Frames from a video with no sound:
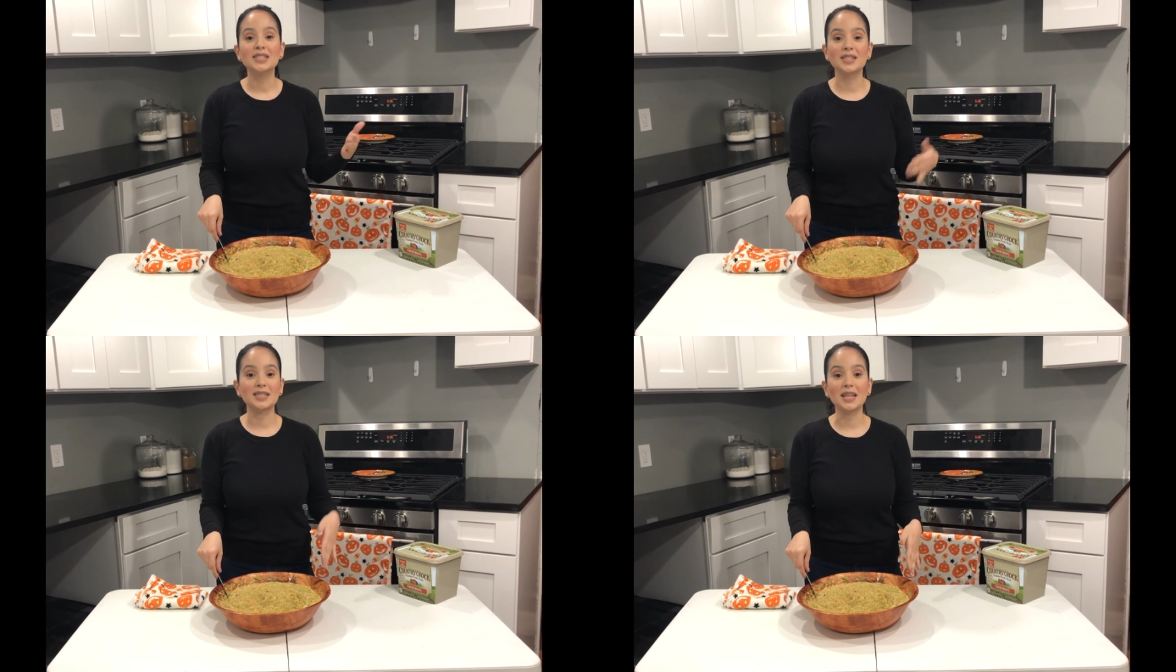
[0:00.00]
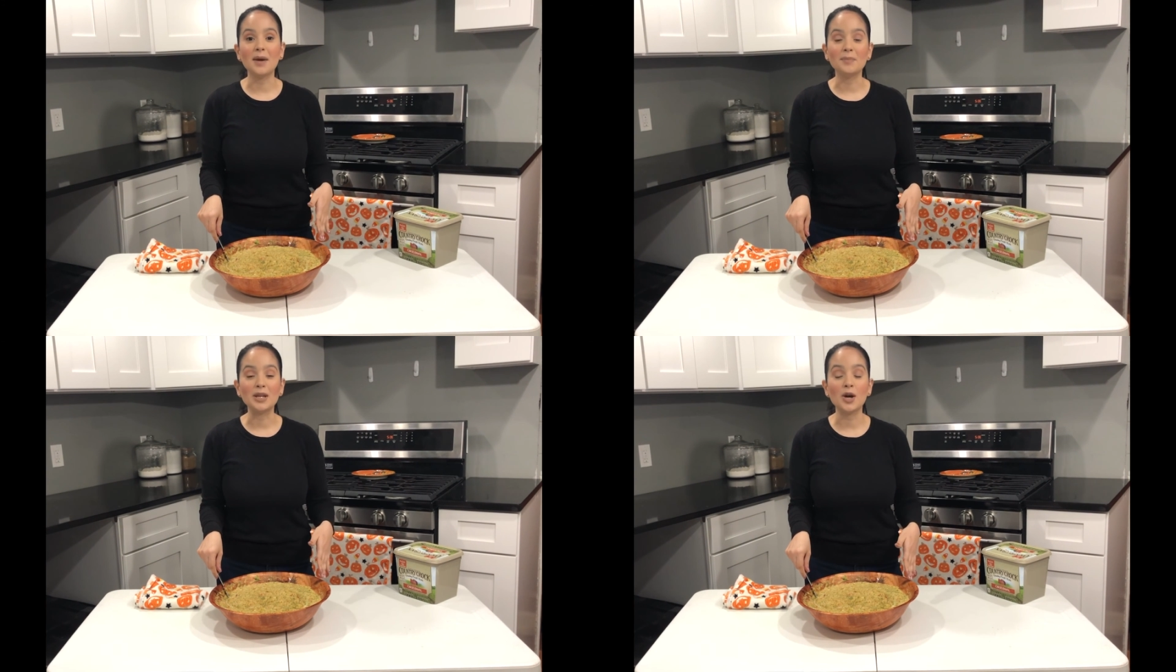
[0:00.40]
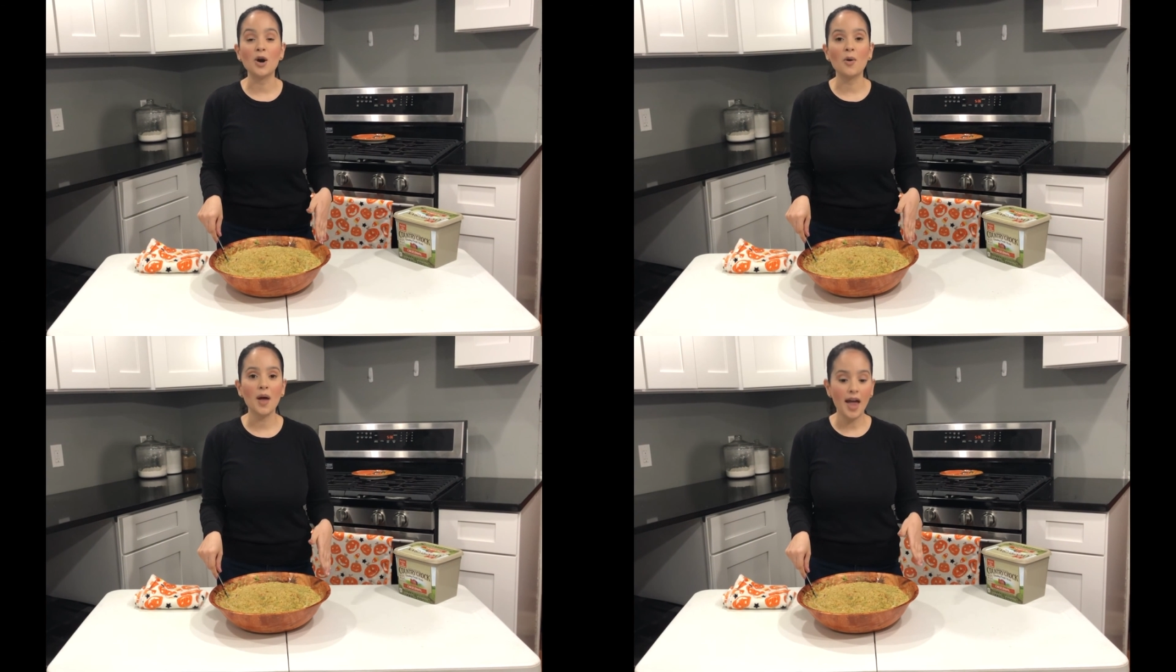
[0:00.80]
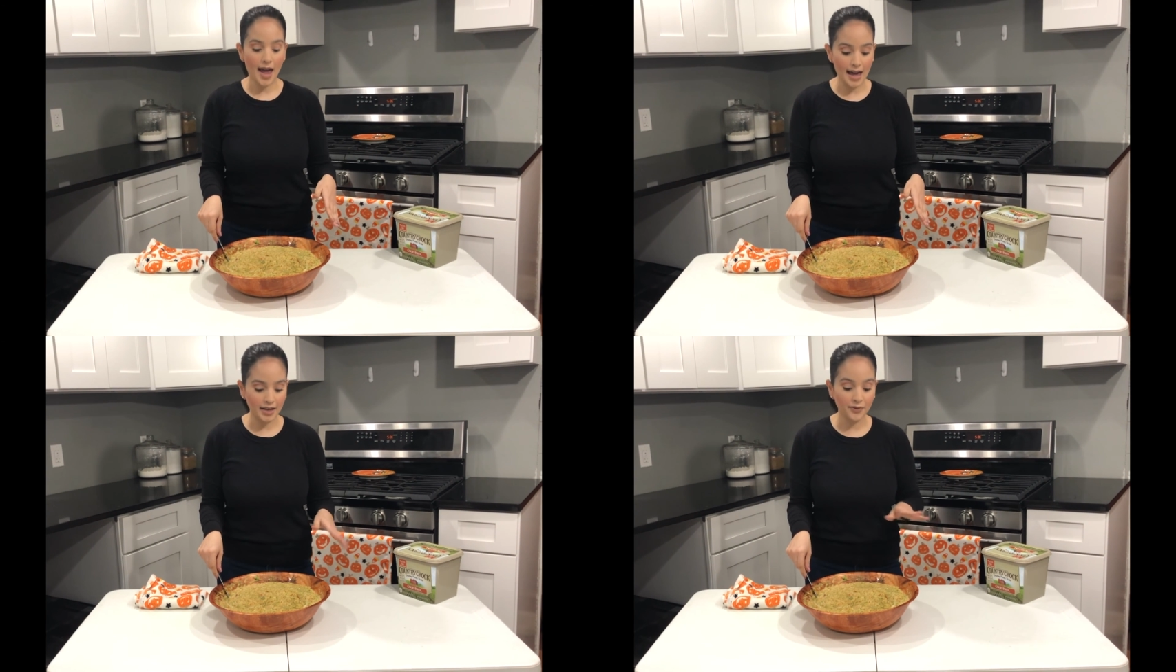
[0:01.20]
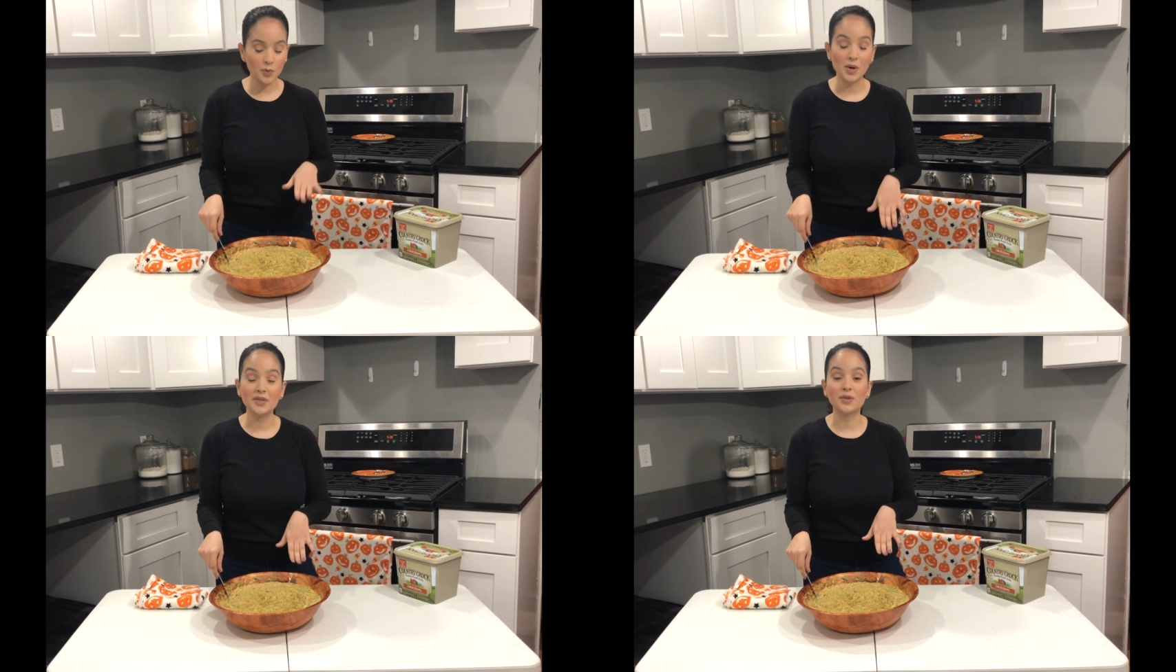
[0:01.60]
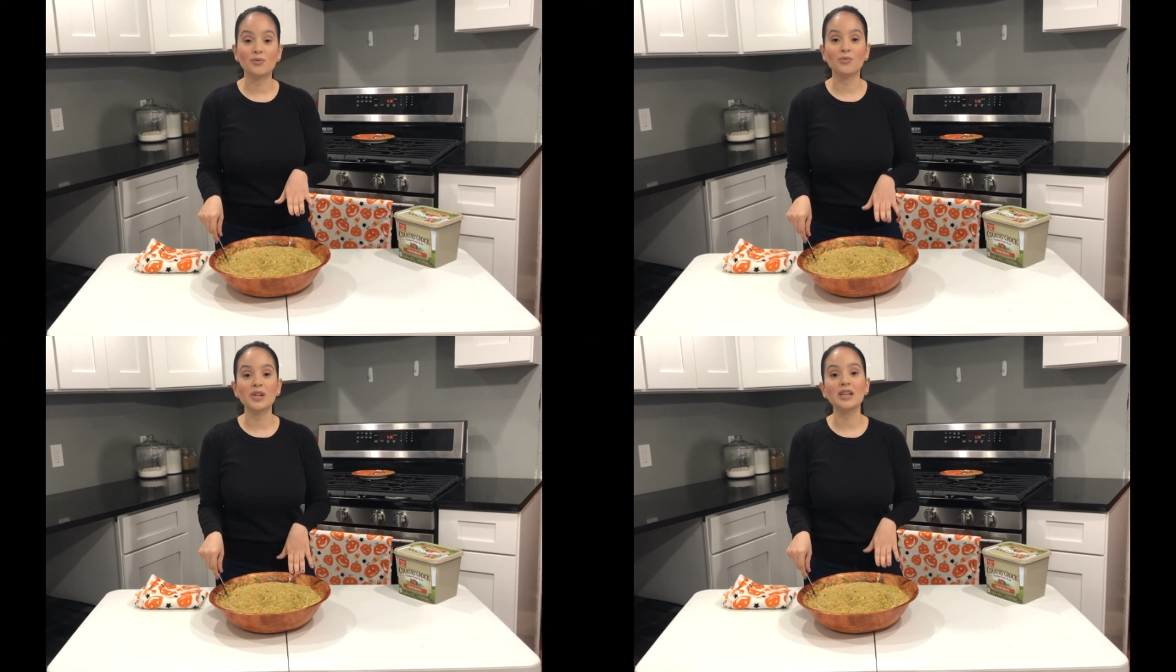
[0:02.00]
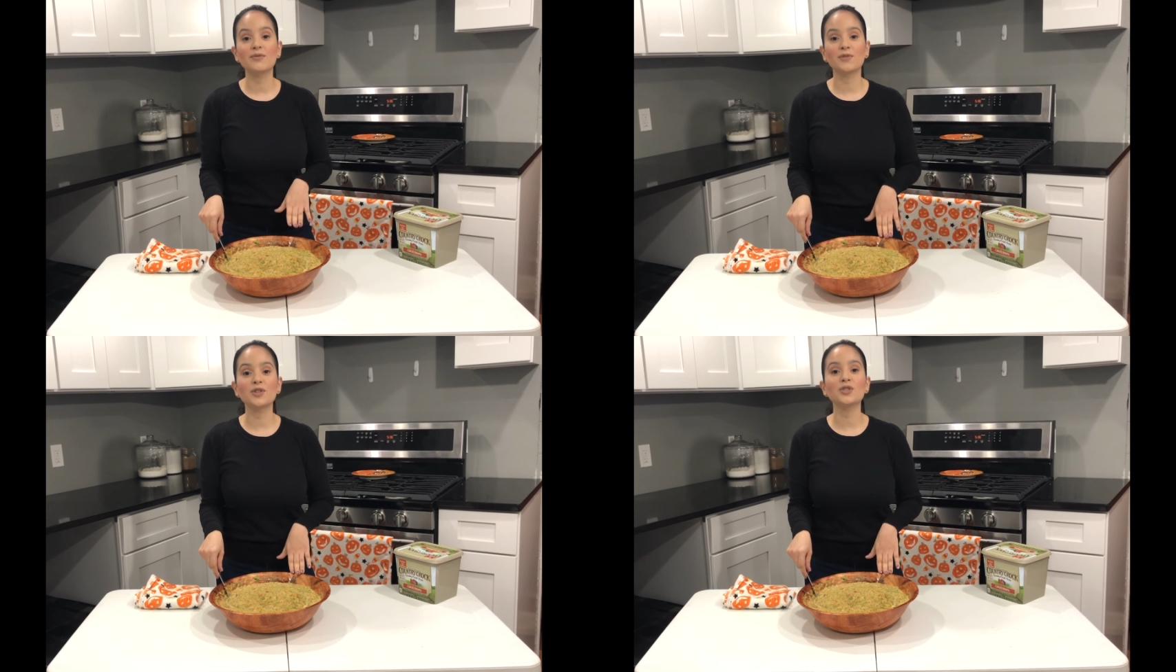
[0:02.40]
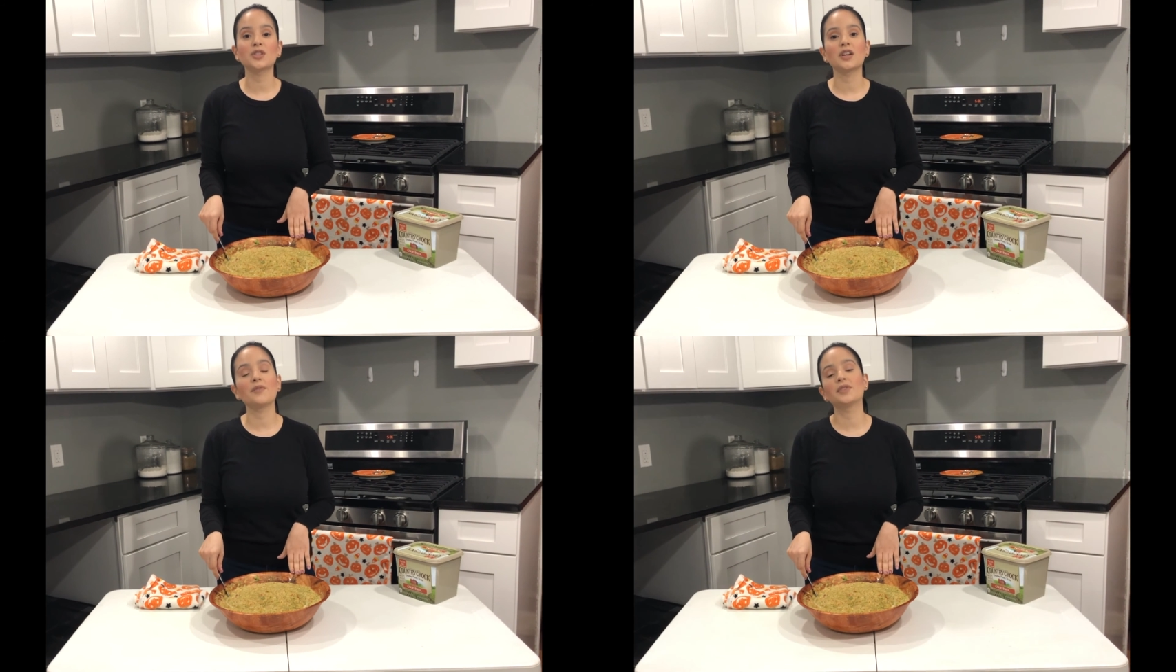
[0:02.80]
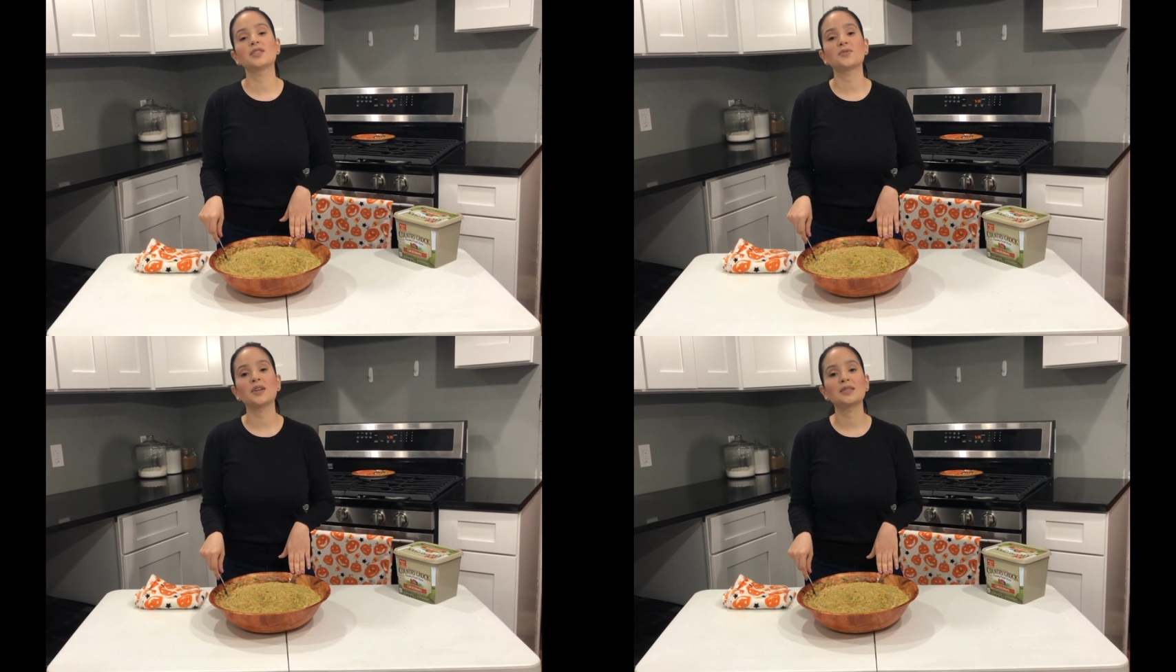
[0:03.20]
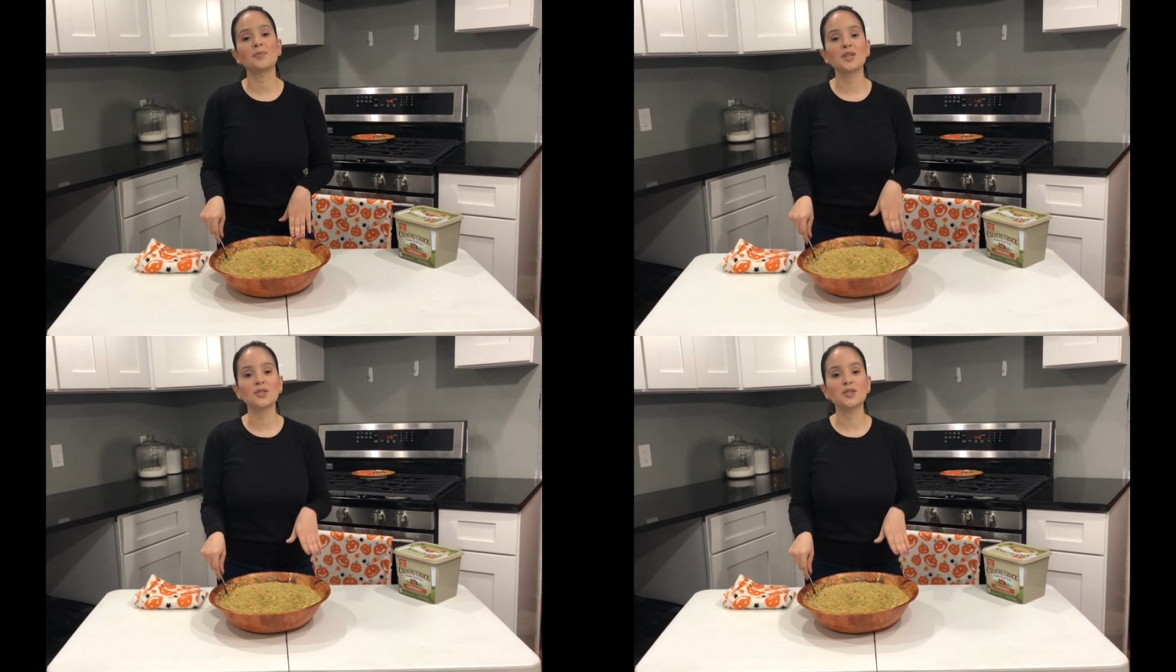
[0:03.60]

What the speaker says: just let me know. And if you want the written version of this recipe,